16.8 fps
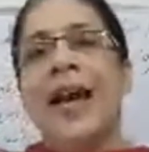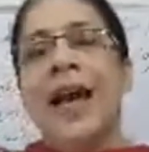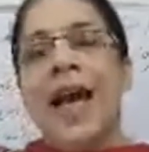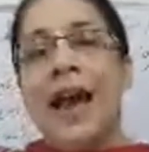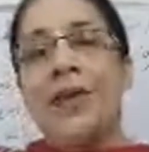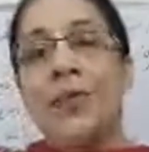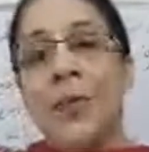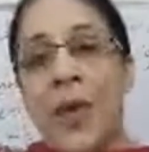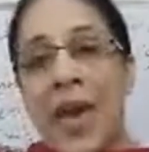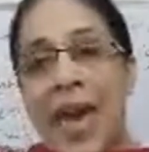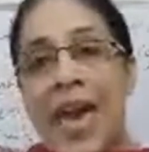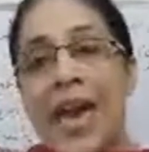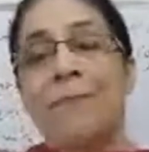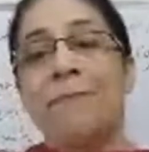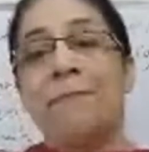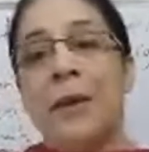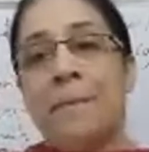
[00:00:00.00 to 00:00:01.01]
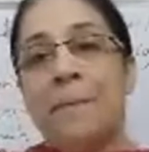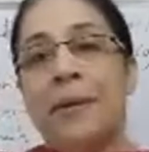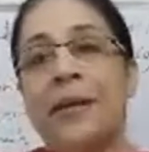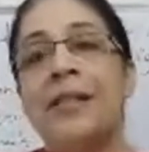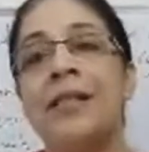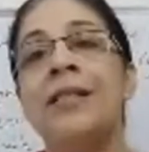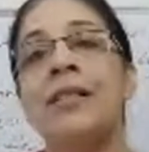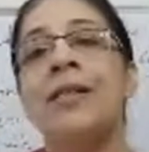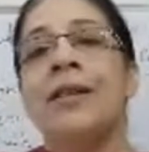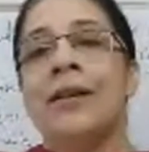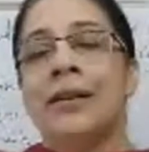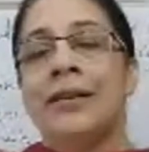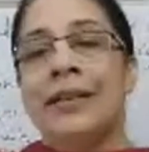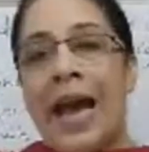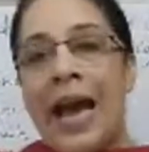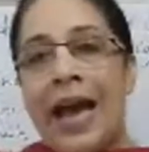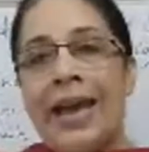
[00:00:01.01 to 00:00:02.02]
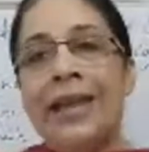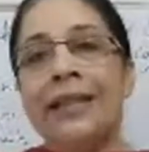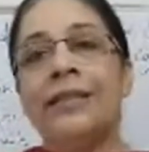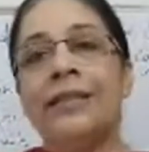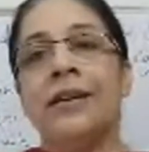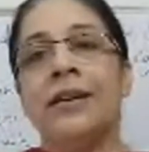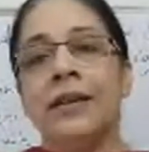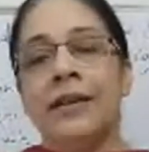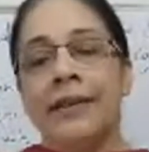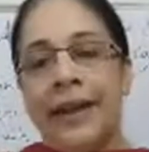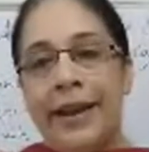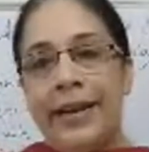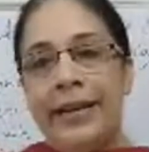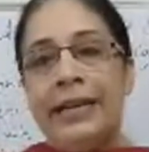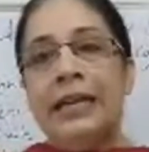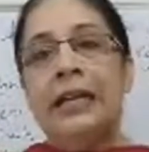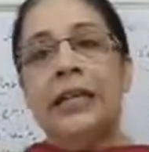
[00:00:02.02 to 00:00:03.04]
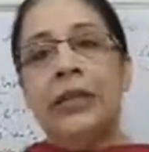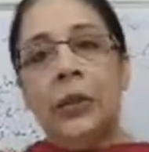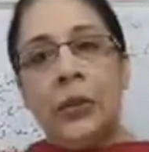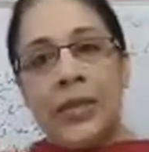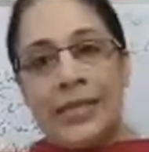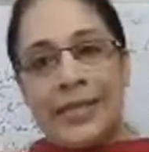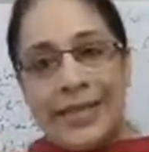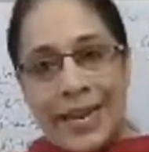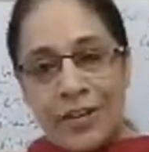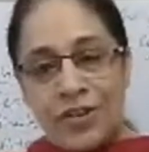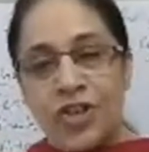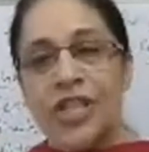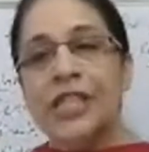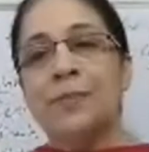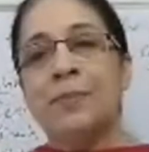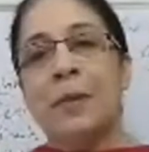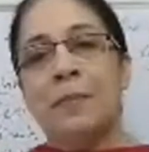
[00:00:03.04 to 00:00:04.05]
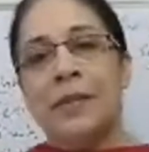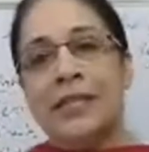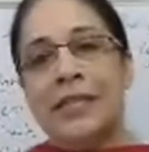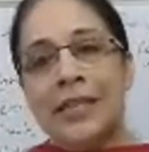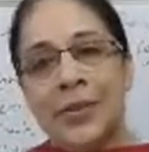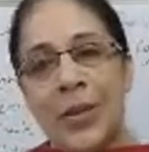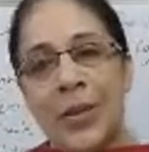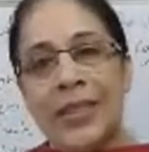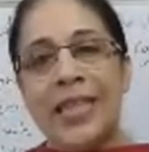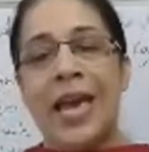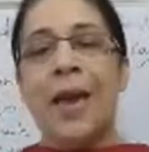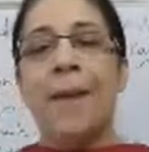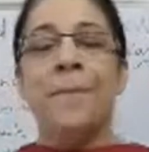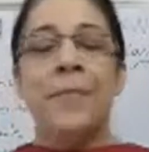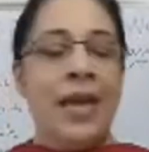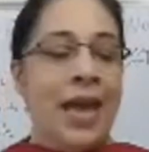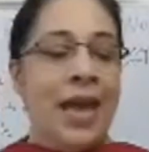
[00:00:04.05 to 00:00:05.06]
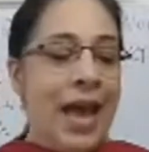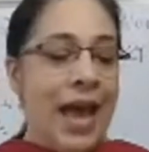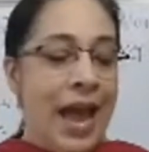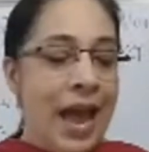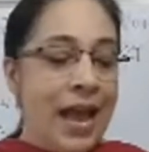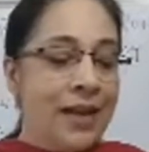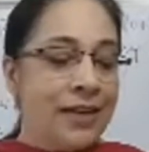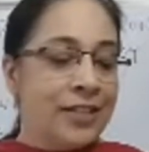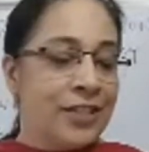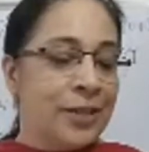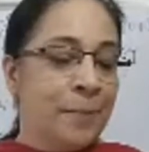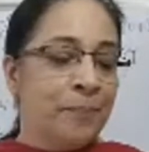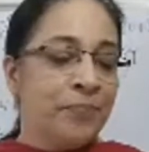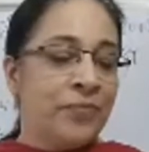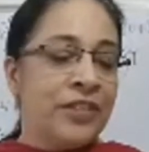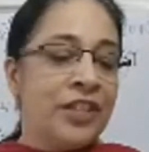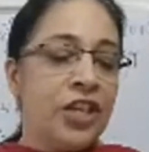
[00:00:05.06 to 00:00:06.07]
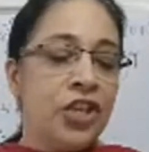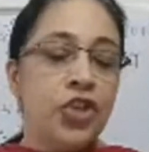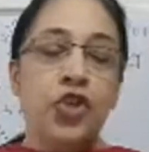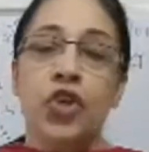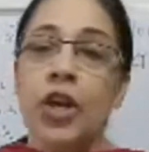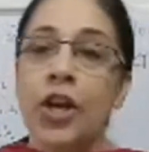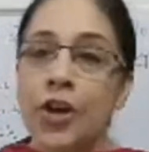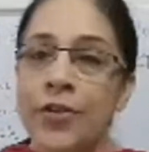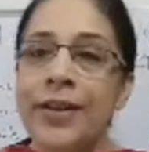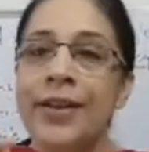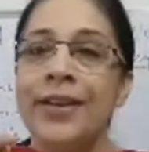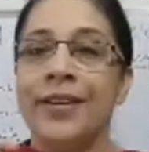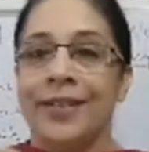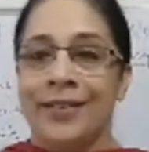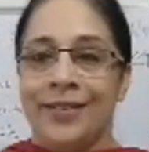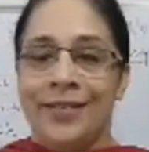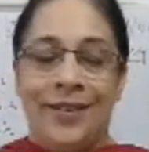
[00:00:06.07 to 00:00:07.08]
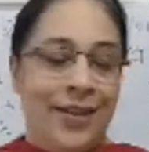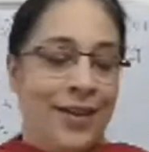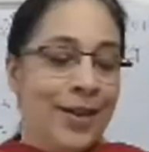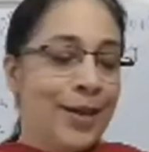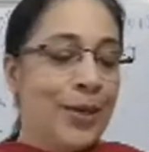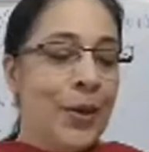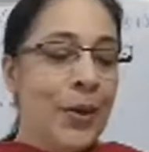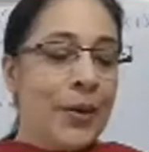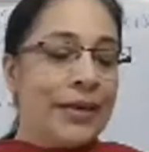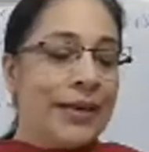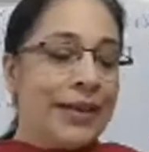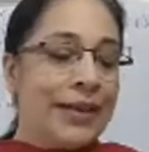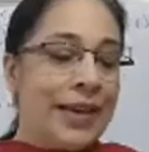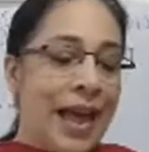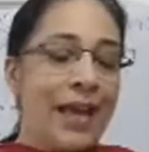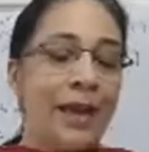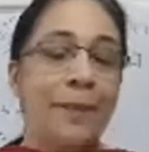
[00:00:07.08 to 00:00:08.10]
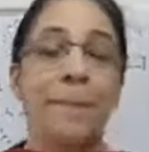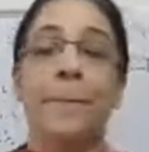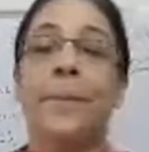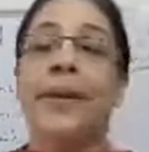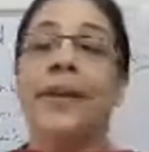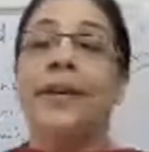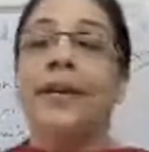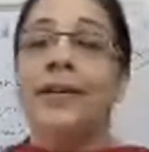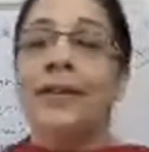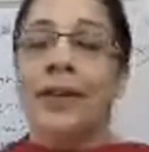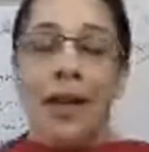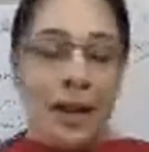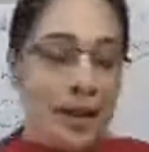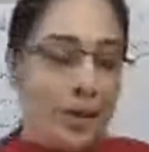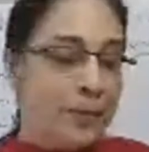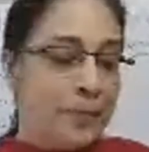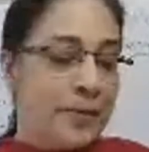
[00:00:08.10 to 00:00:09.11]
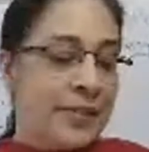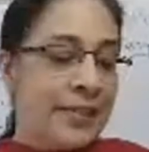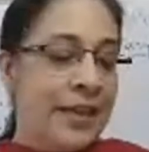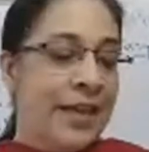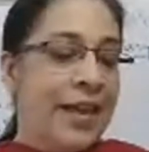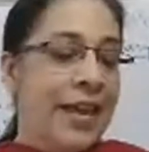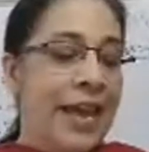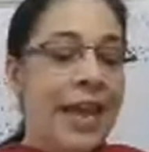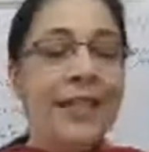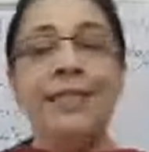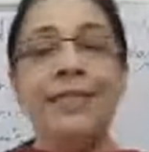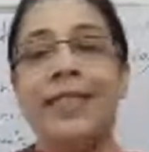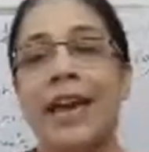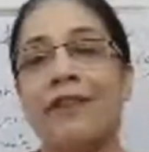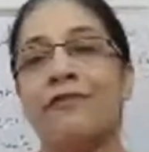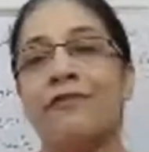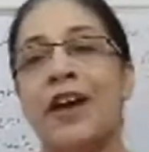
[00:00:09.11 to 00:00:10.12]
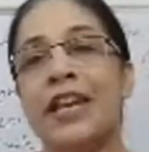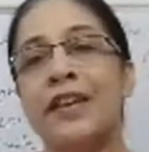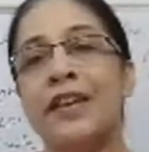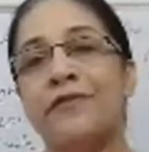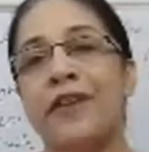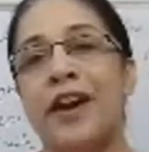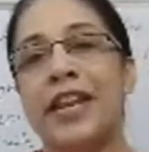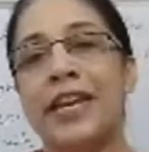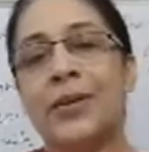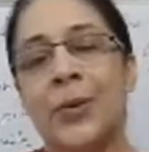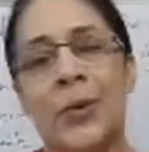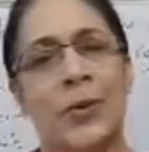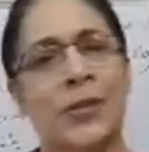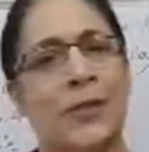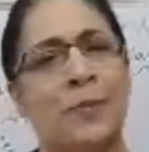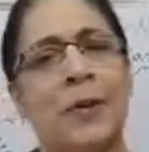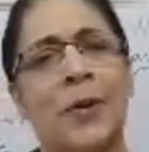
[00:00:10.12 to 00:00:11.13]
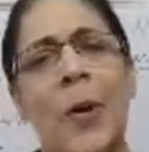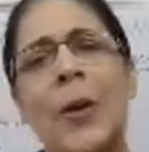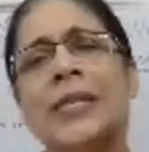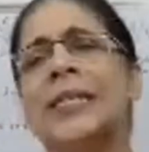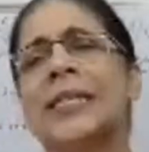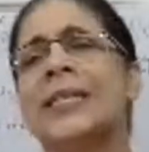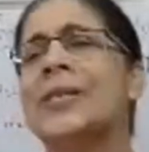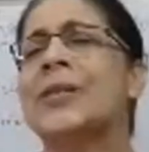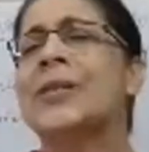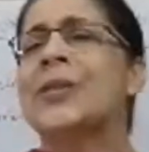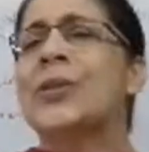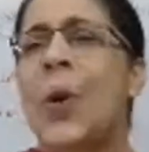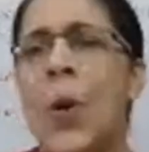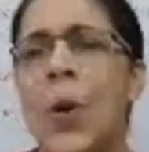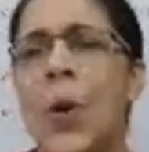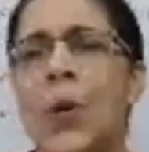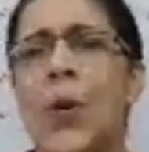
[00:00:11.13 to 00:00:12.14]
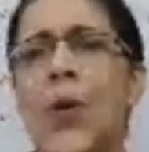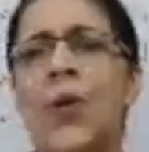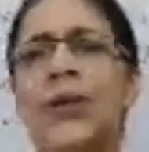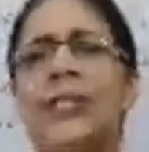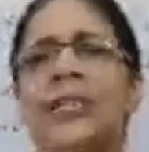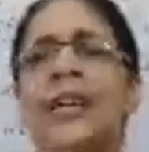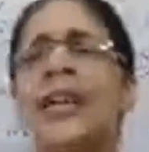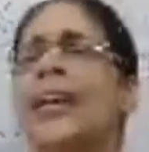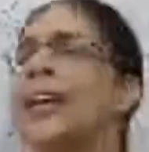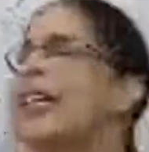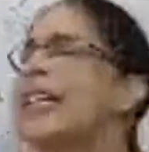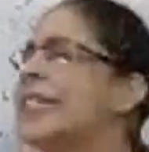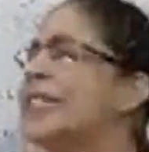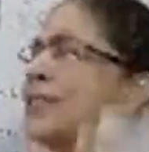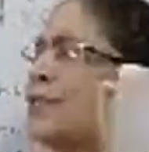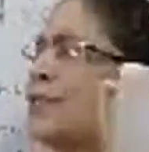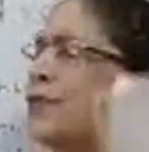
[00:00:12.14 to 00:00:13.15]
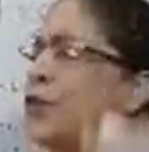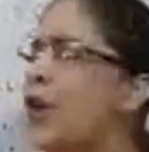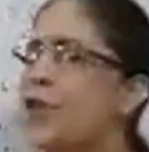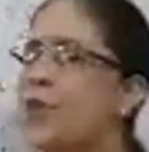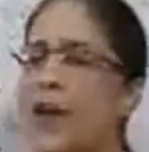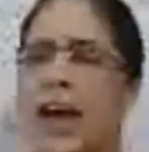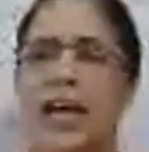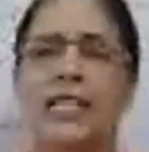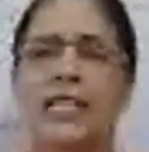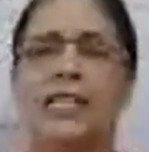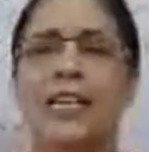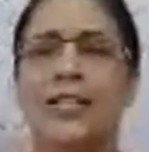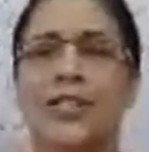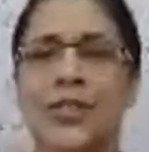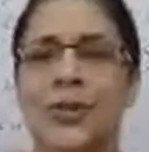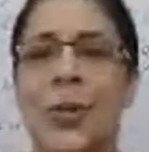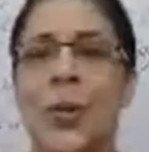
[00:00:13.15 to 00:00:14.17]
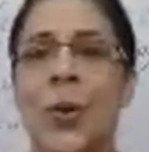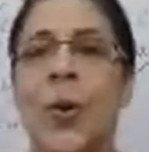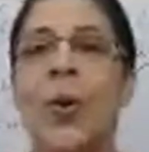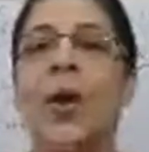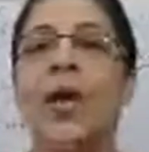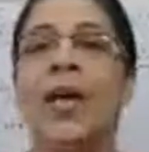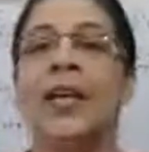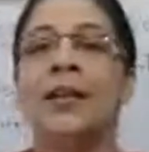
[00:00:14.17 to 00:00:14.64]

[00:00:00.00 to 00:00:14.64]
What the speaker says: and where people tie the reindeer to the sledges, people sit on them, and the children look like bear cubs in their funny furry clothes, because it is so cold, it is full of ice and snow.